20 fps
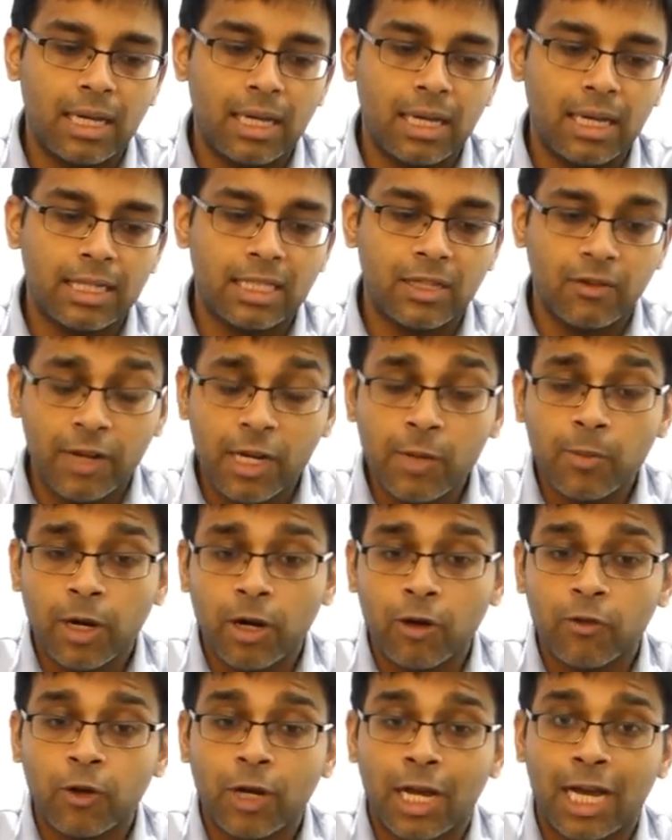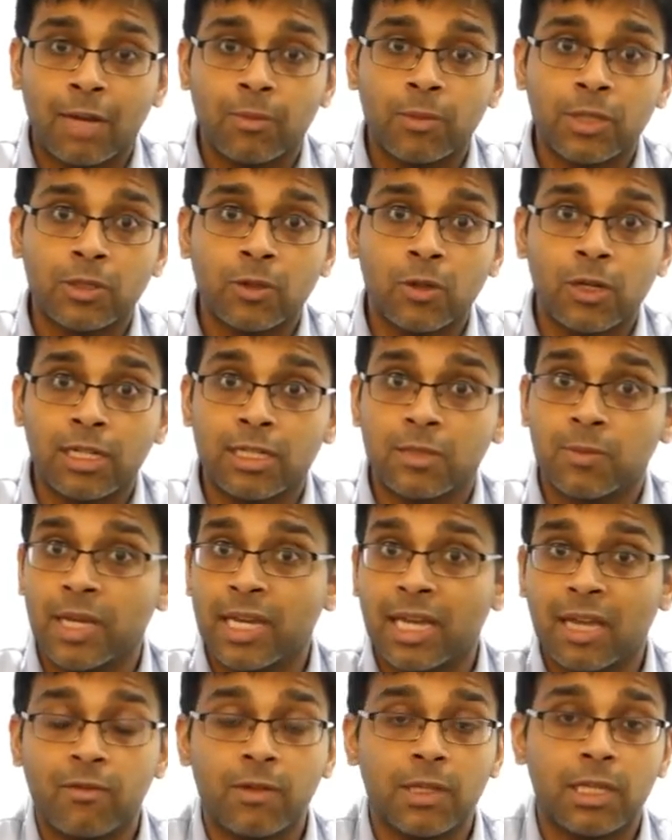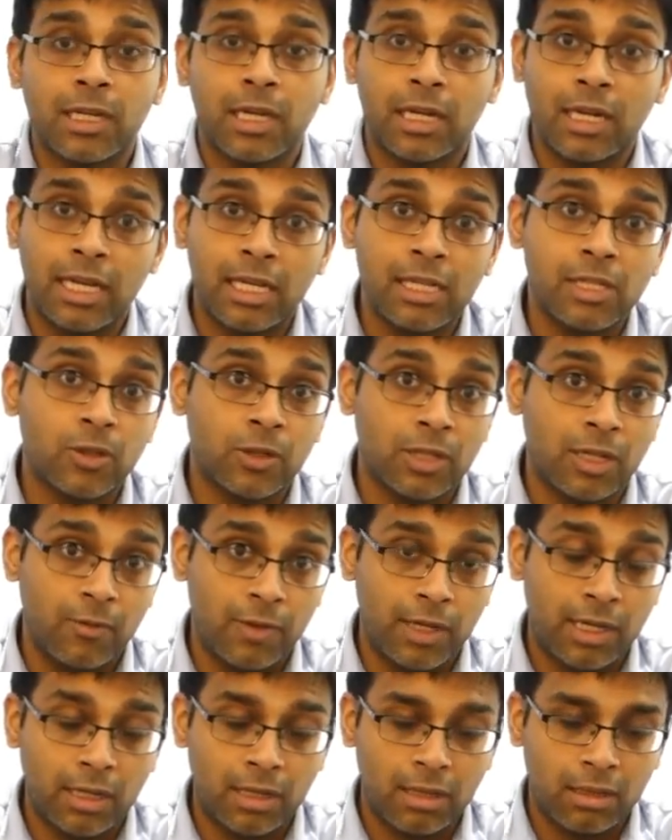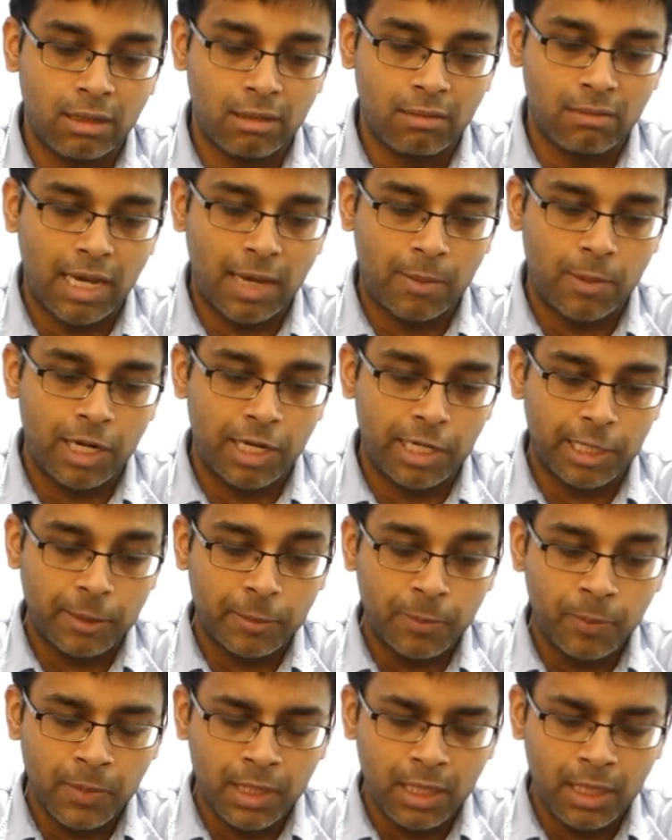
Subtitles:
It's a very powerful hammer, so let's make everything a nail so that we can hammer it in.